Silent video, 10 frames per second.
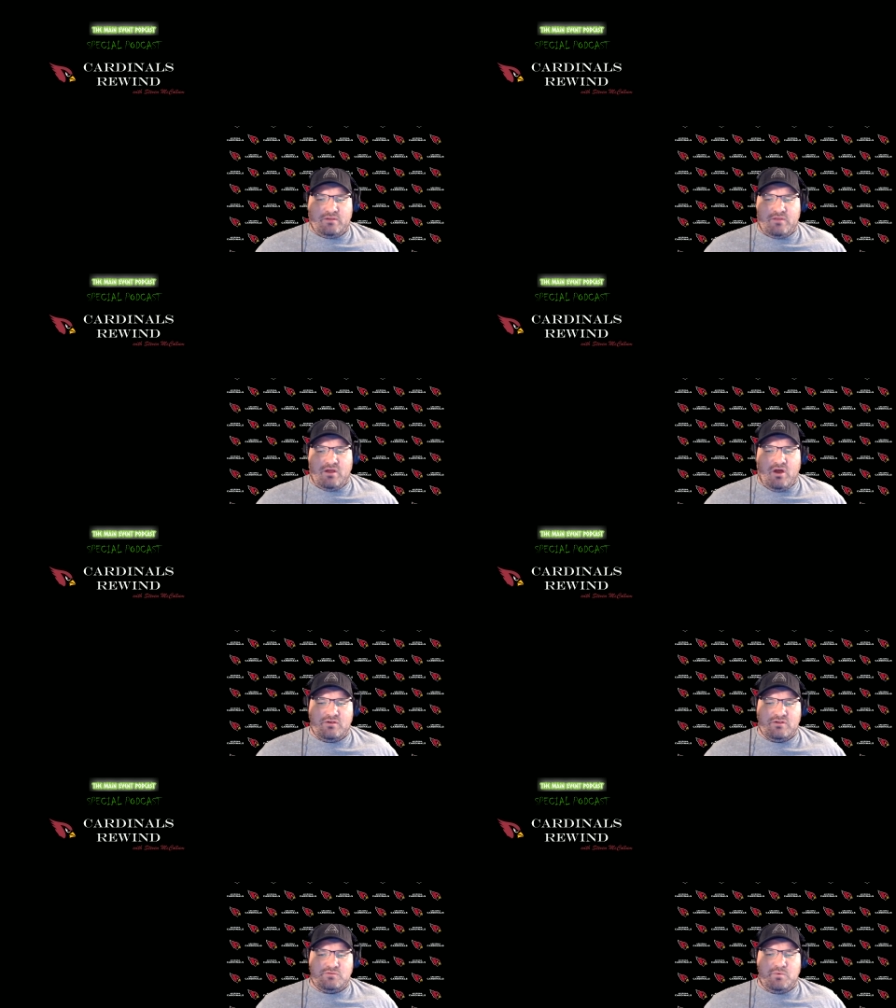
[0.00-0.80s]
The
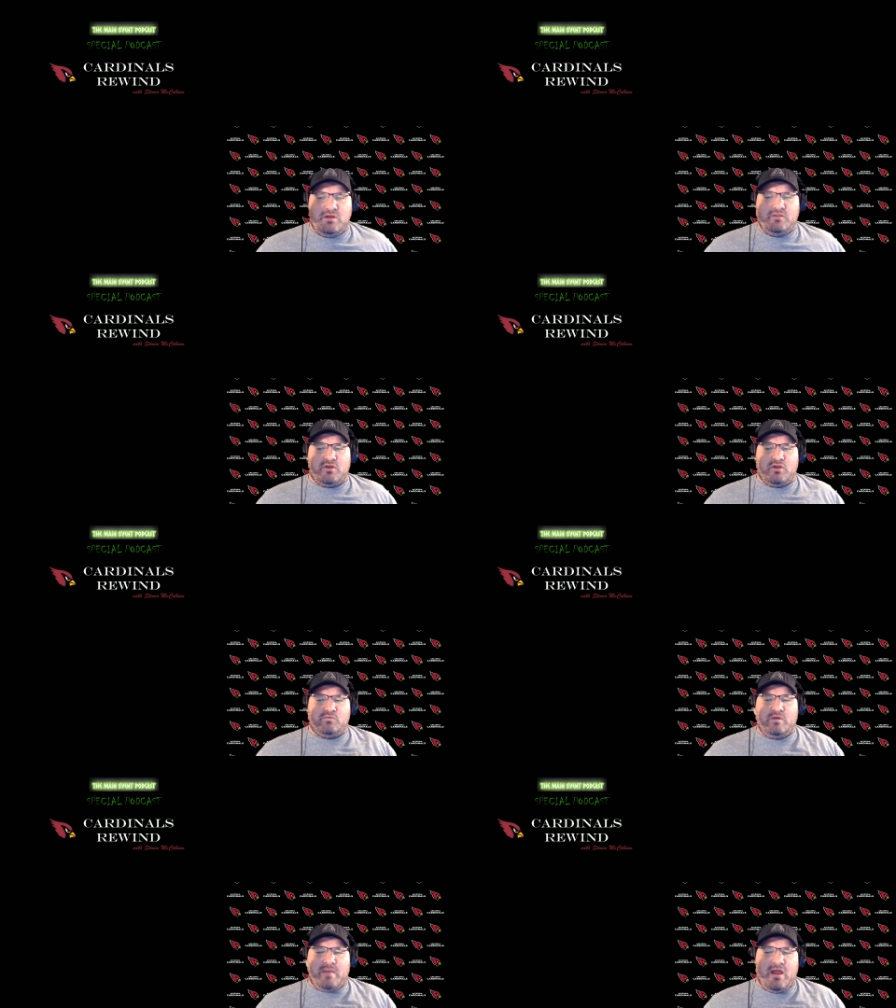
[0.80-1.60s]
Cardinals will. They're going to
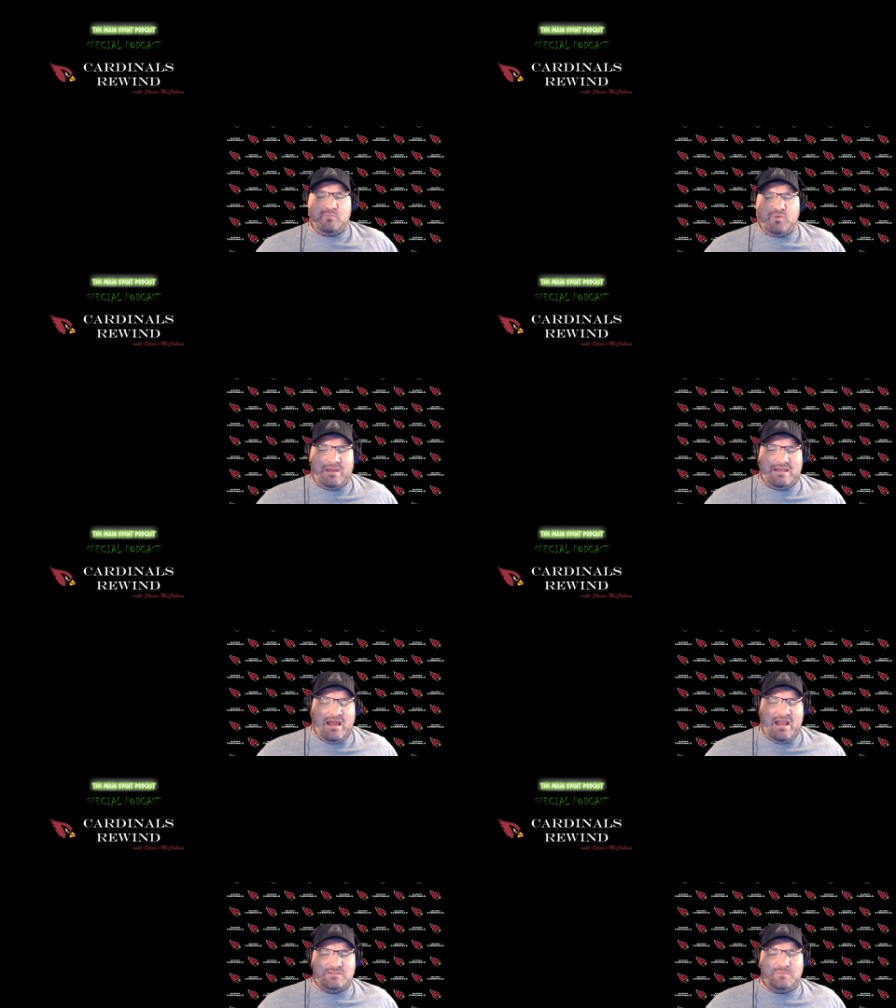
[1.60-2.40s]
rebound pretty nice,